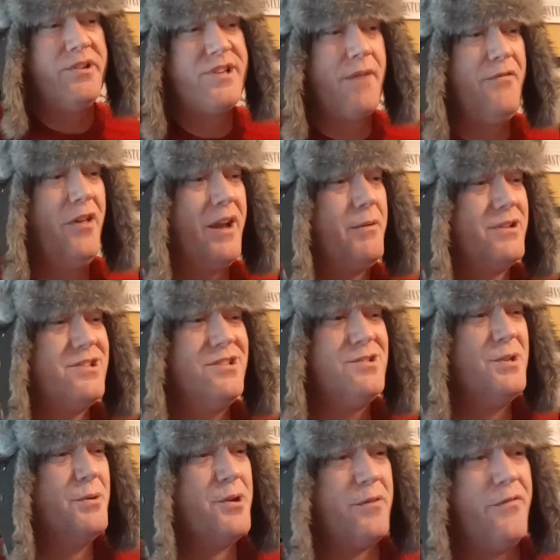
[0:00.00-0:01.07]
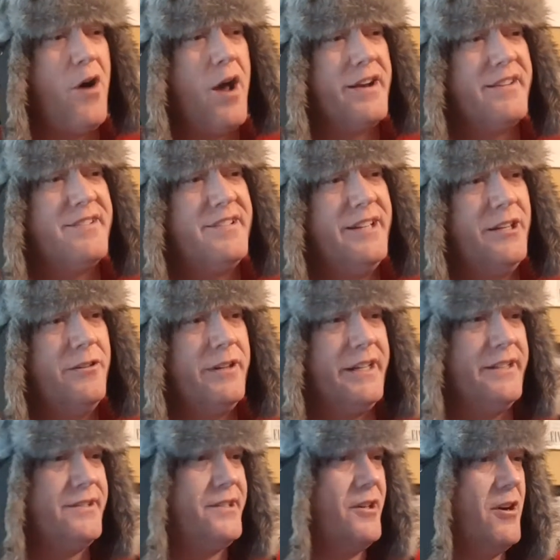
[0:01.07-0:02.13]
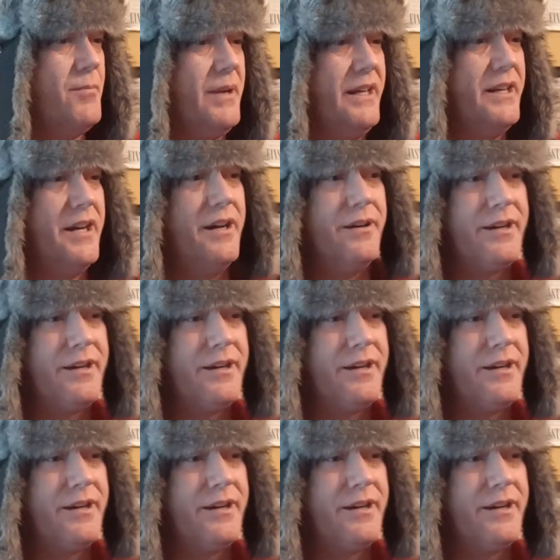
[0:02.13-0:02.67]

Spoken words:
I feel like we should just do a Nirvana series. You know what I mean?